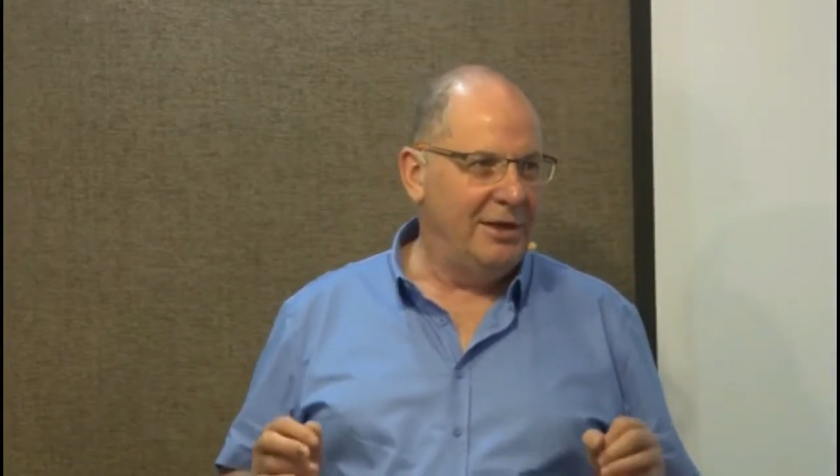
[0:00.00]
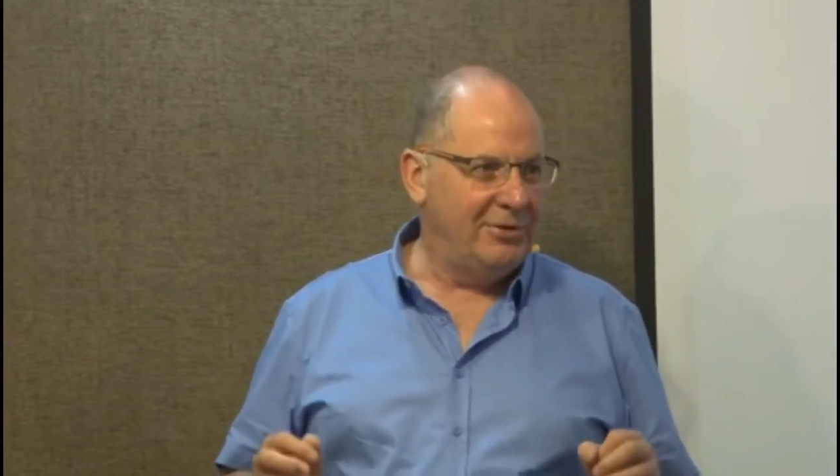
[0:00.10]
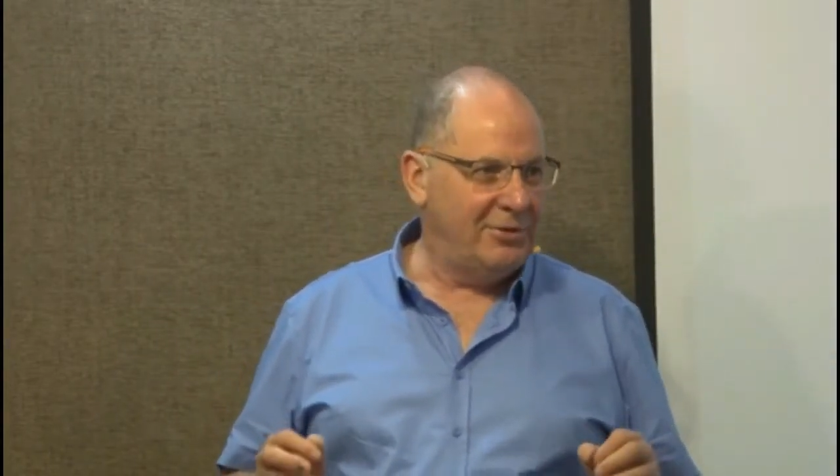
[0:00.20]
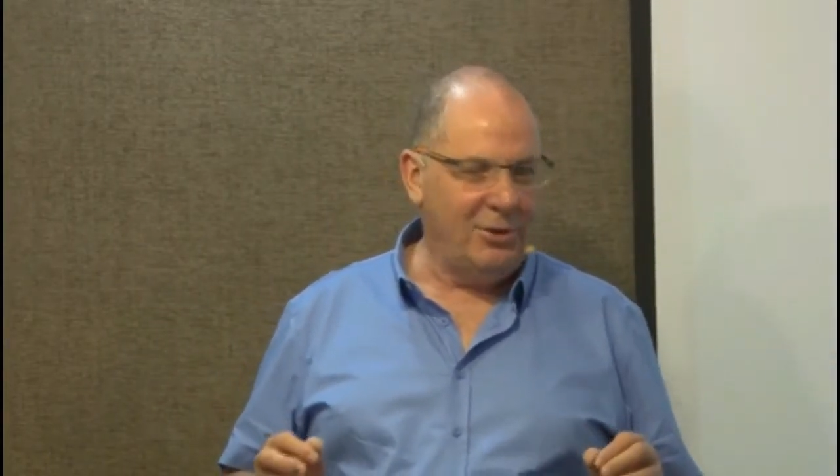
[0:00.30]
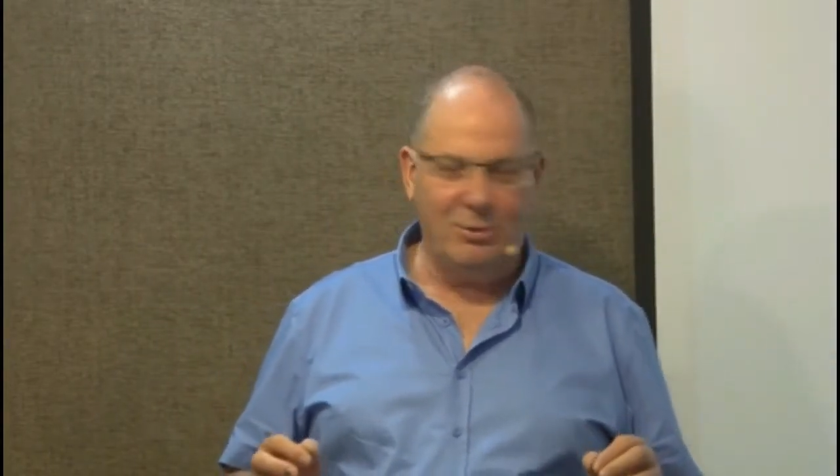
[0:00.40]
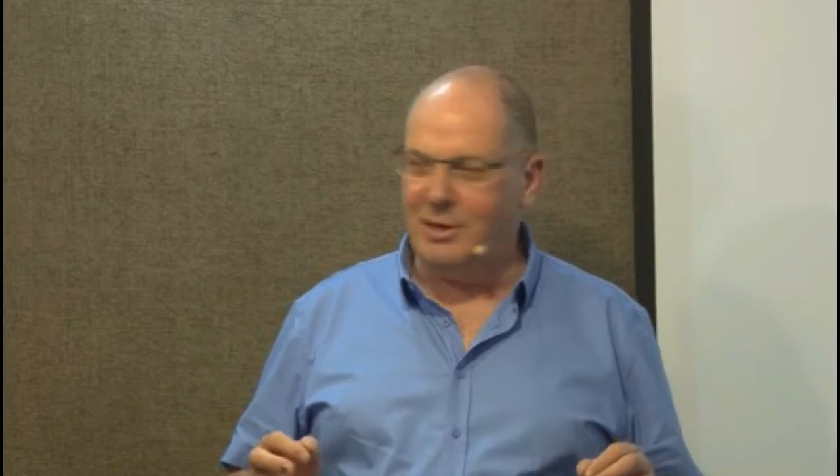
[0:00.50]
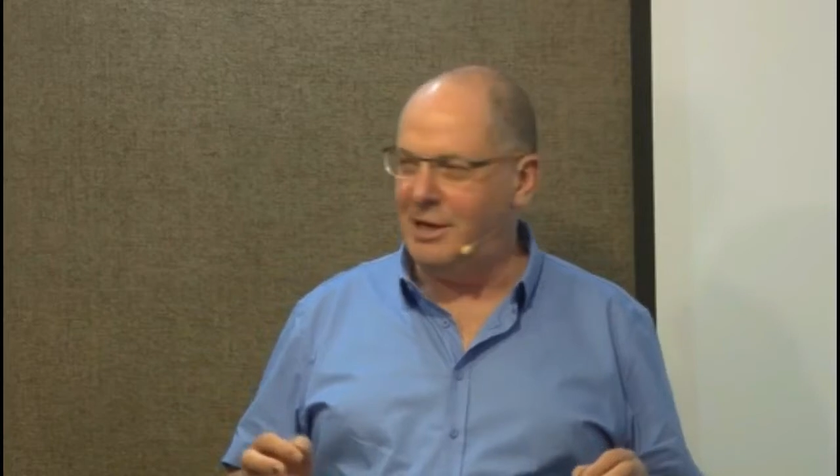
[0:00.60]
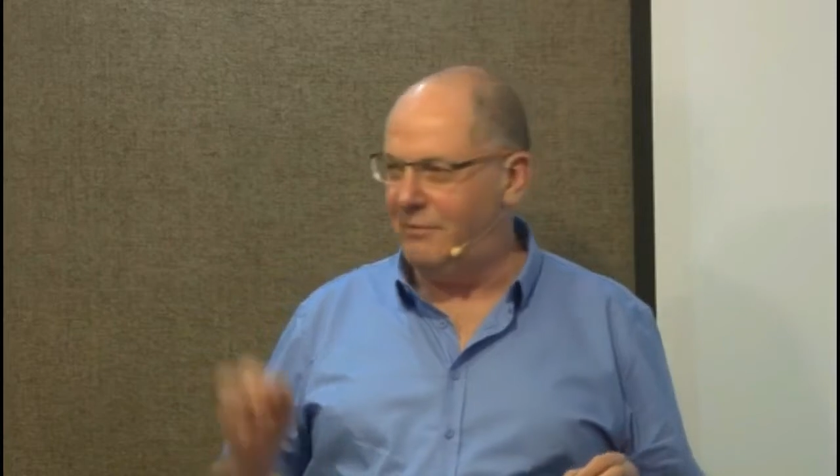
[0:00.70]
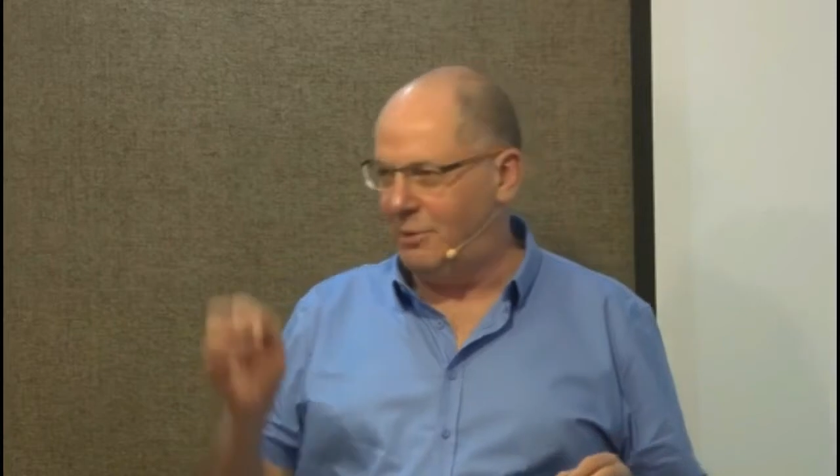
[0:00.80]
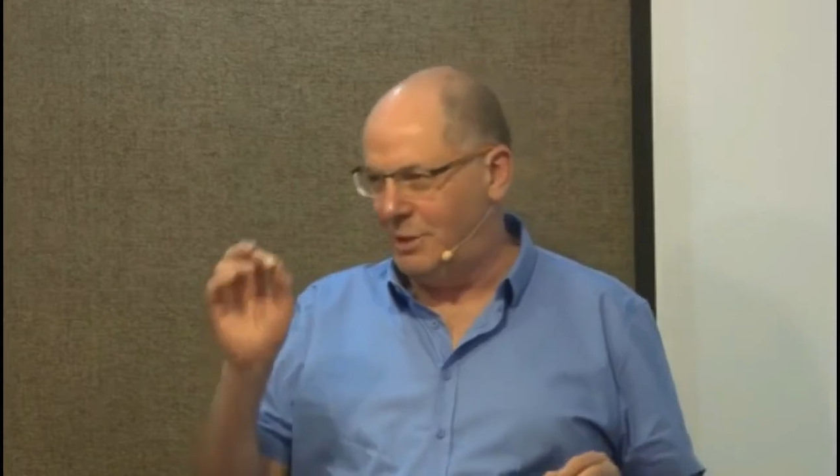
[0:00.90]
So
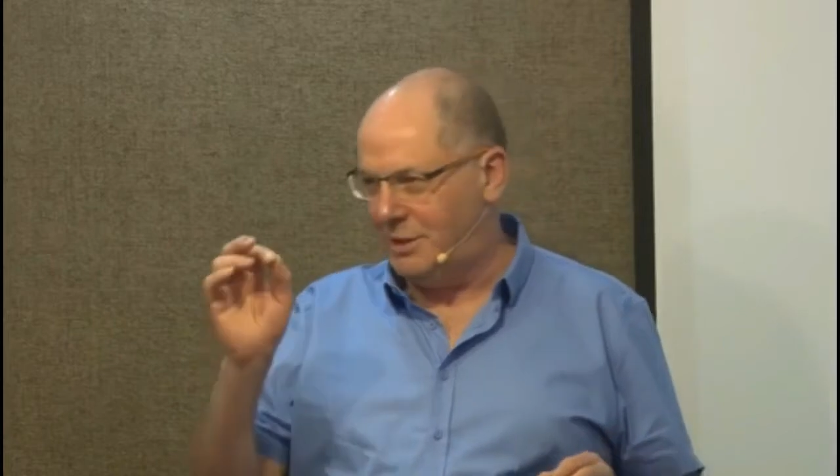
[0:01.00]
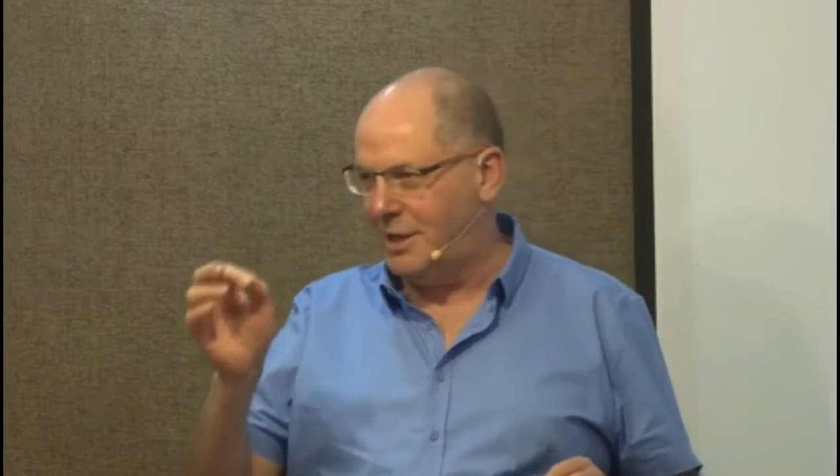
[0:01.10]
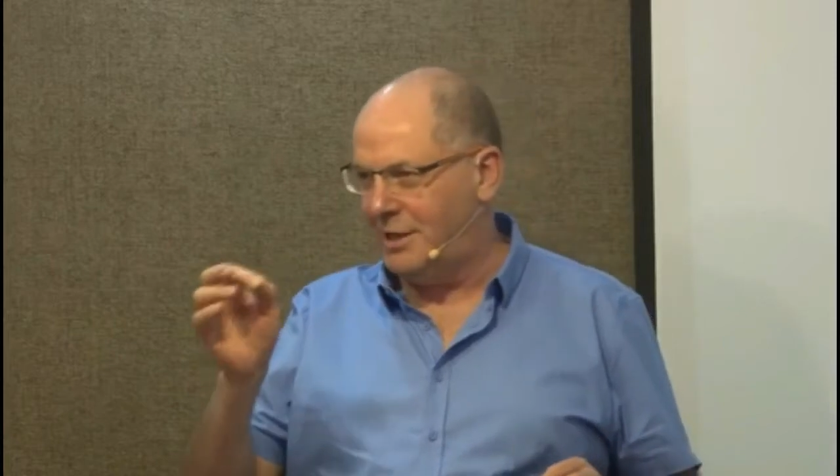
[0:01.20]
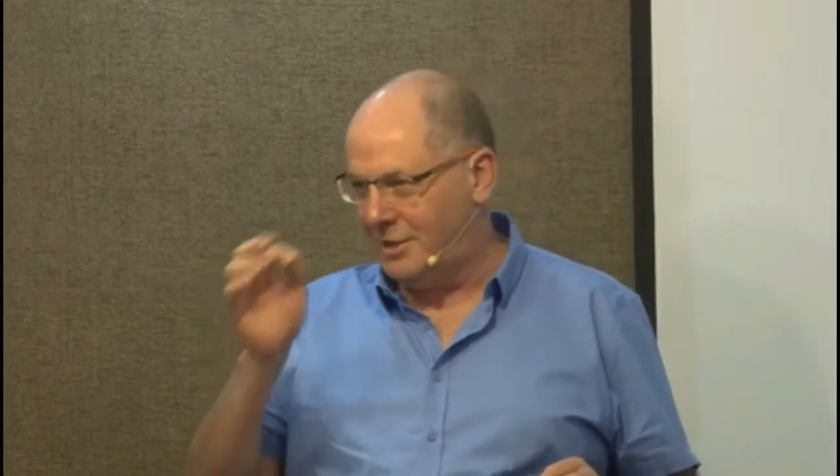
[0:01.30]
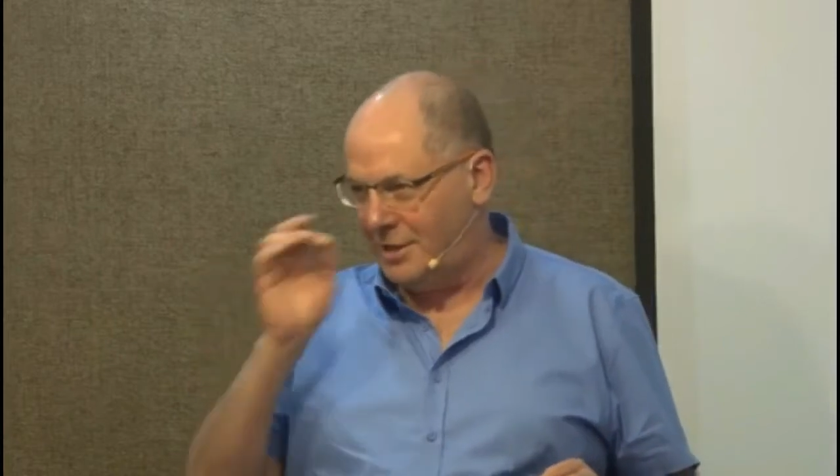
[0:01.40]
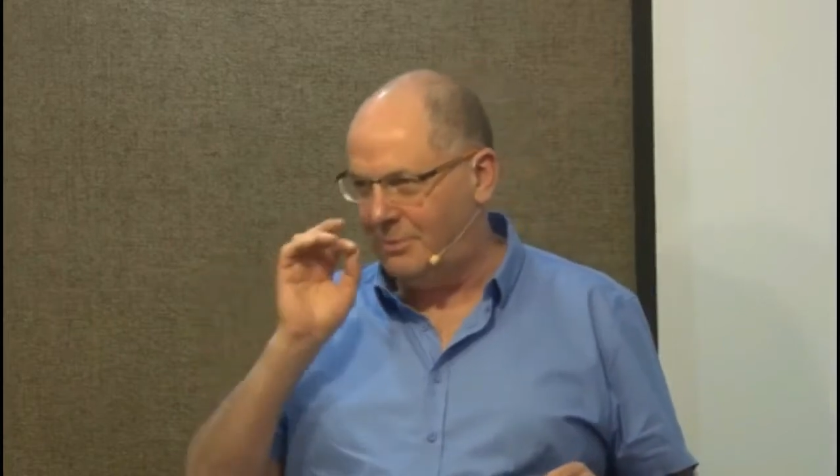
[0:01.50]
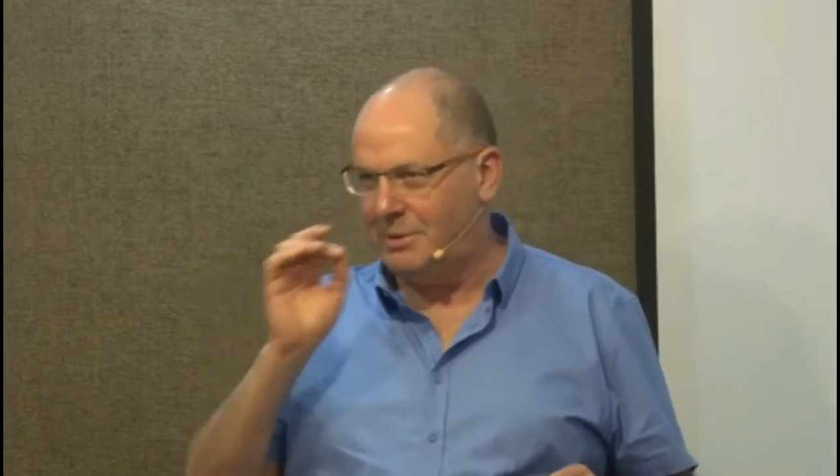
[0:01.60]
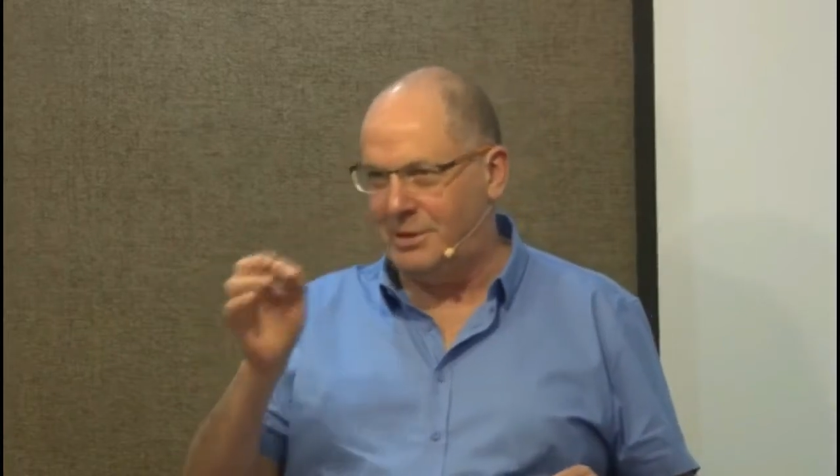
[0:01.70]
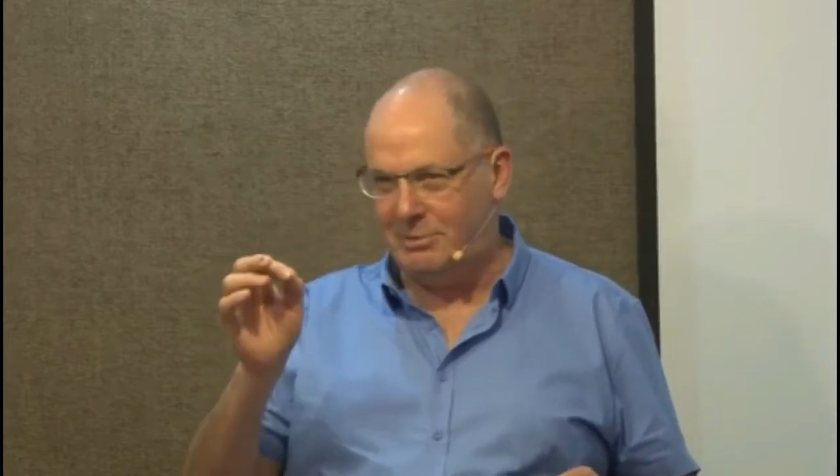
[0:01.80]
whenever we take the remedy,